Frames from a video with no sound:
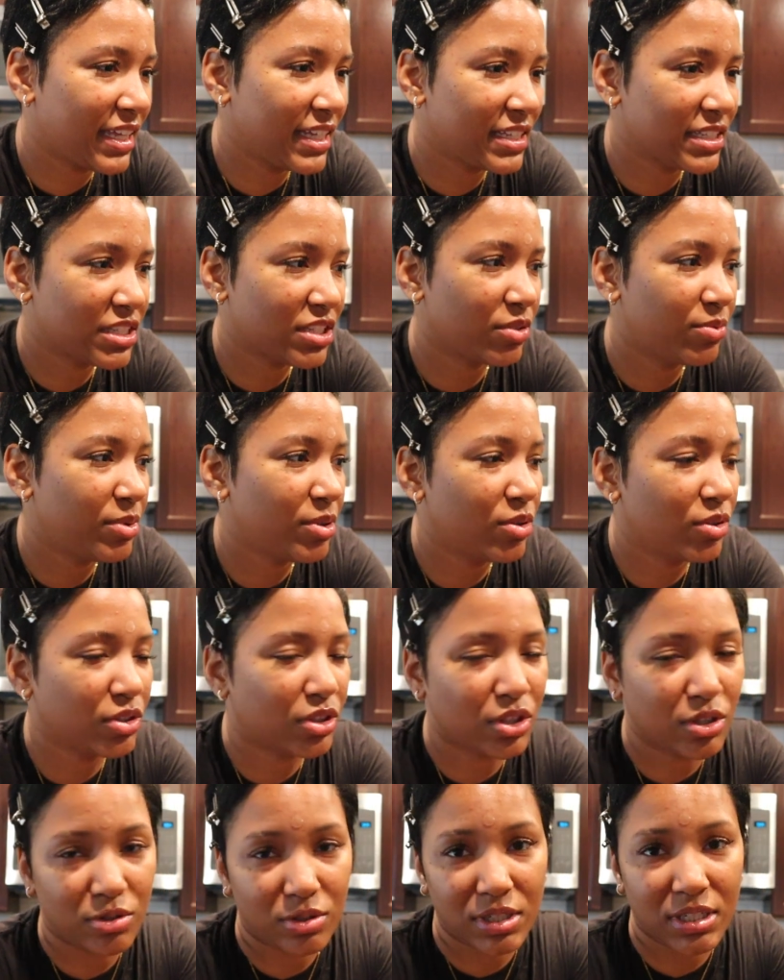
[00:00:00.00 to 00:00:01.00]
in, so we're gonna
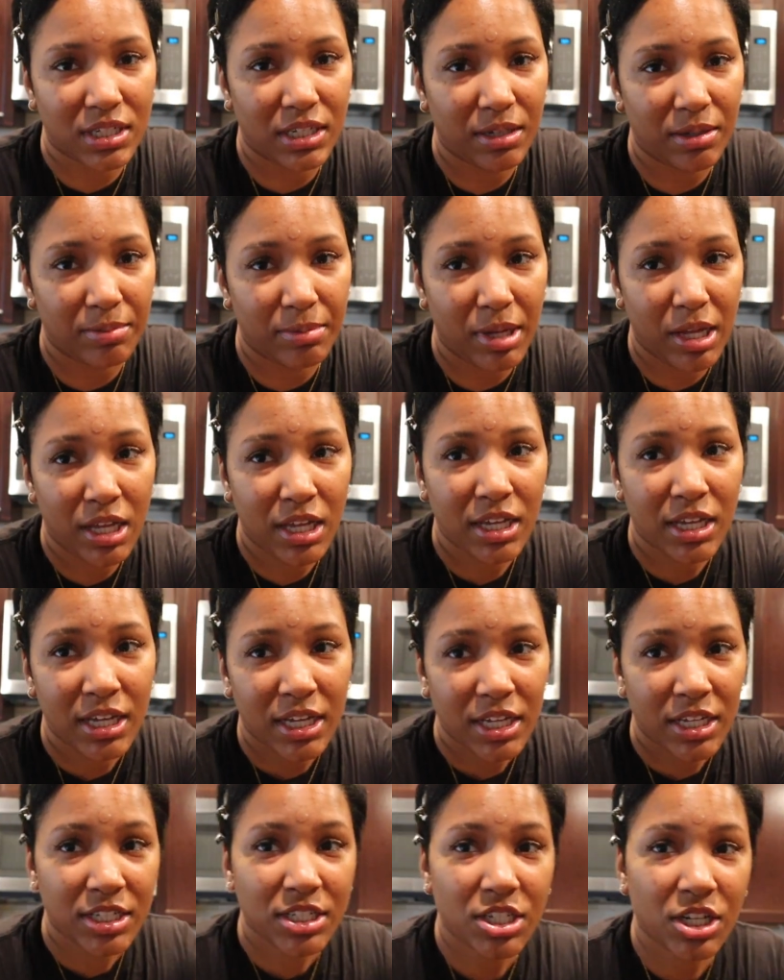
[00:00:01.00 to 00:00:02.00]
throw some
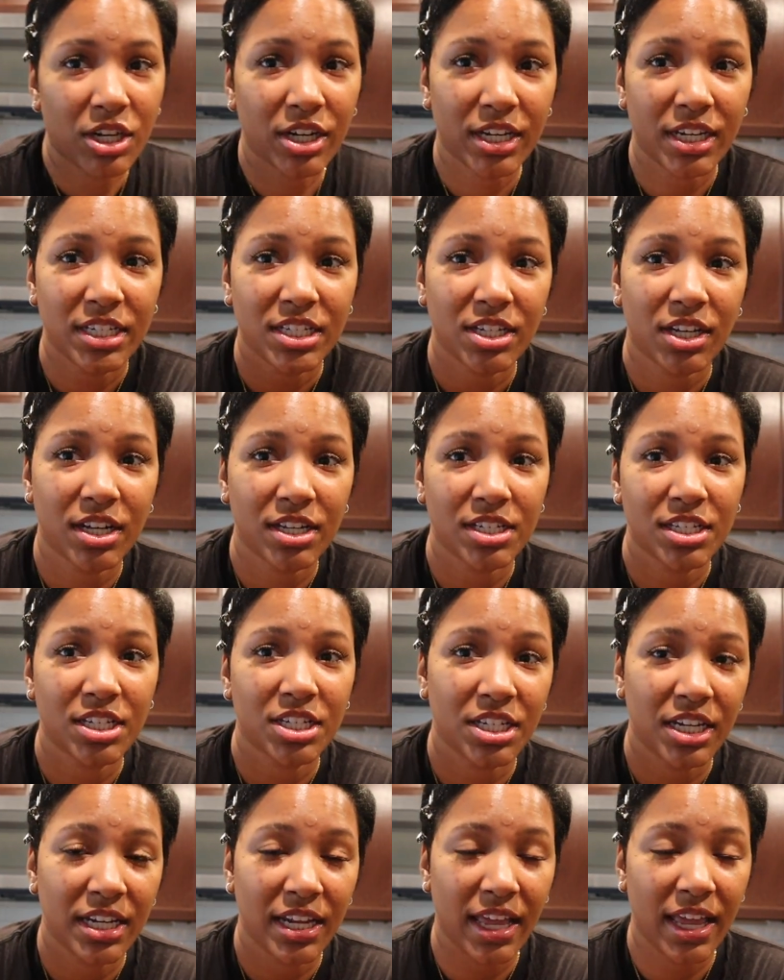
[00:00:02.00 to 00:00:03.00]
turkey
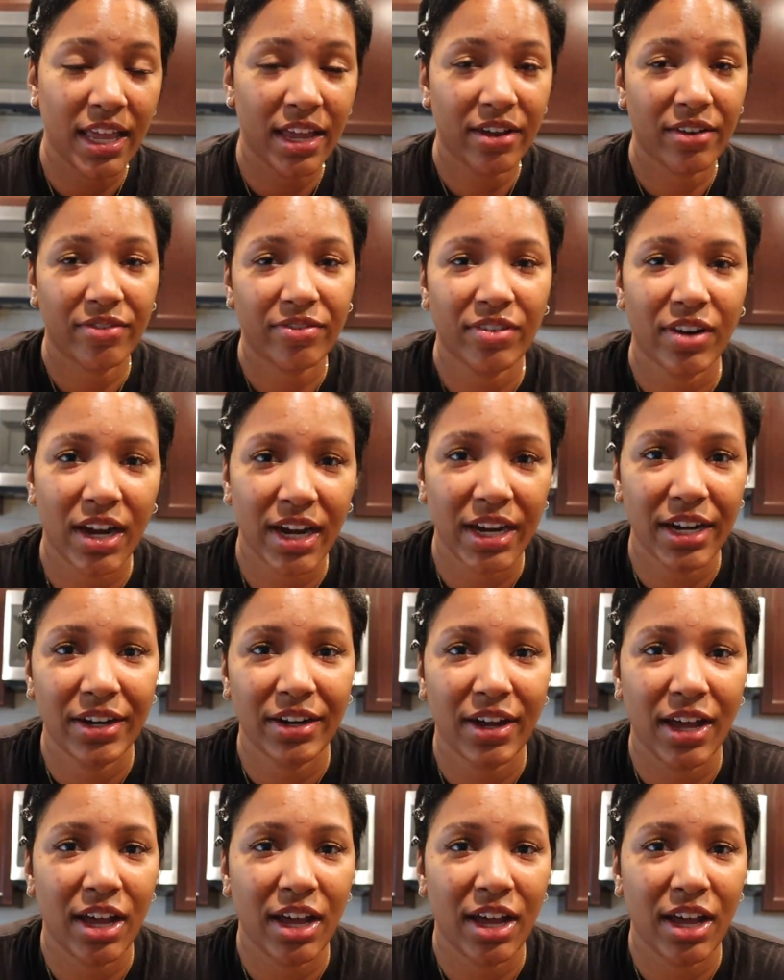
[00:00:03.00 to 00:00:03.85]
sausage in the air fryer.